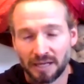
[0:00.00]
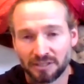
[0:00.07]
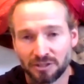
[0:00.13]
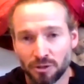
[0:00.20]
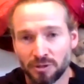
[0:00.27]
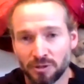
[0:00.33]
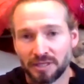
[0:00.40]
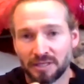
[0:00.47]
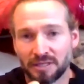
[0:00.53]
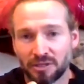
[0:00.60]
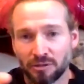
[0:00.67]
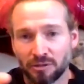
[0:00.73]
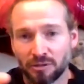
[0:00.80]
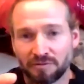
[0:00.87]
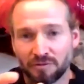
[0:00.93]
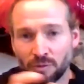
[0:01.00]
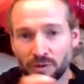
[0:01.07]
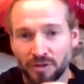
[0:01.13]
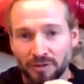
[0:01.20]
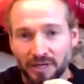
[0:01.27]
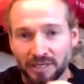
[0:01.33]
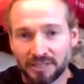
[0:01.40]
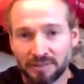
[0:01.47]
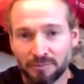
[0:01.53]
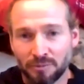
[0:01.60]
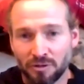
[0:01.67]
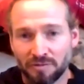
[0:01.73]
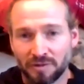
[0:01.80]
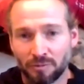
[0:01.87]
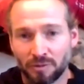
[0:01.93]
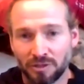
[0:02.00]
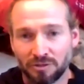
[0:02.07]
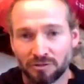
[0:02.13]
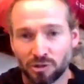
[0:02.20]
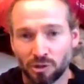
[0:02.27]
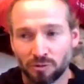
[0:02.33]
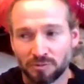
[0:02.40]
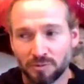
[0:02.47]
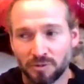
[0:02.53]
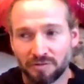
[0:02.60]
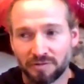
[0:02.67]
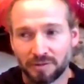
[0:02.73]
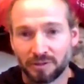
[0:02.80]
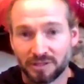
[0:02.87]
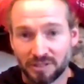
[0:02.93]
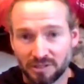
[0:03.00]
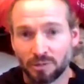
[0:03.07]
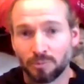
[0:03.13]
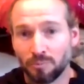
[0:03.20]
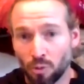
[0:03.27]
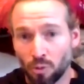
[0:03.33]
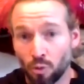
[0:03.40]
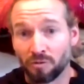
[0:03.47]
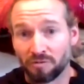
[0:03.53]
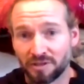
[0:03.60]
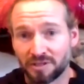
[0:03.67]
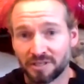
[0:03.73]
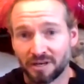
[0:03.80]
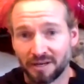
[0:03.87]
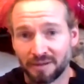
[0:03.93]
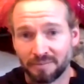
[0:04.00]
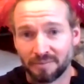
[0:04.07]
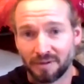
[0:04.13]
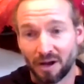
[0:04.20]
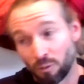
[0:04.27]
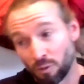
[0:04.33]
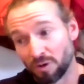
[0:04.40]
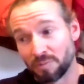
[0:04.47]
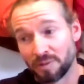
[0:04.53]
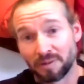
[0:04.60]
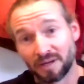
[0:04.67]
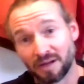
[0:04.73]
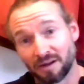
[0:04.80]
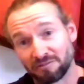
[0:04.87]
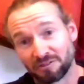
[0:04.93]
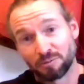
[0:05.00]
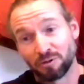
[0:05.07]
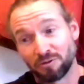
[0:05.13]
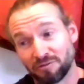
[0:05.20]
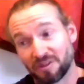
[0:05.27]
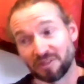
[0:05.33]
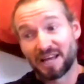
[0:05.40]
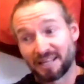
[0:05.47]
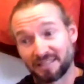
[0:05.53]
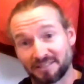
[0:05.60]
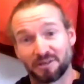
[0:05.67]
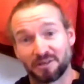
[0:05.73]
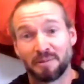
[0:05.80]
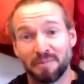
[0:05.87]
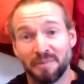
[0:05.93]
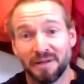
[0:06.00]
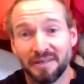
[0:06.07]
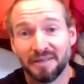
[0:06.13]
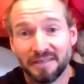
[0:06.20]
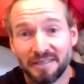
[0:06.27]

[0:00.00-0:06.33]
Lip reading: that's only good for when you're actually moving. When you stopped moving, which is more of the time, I want to be comfortable for that time.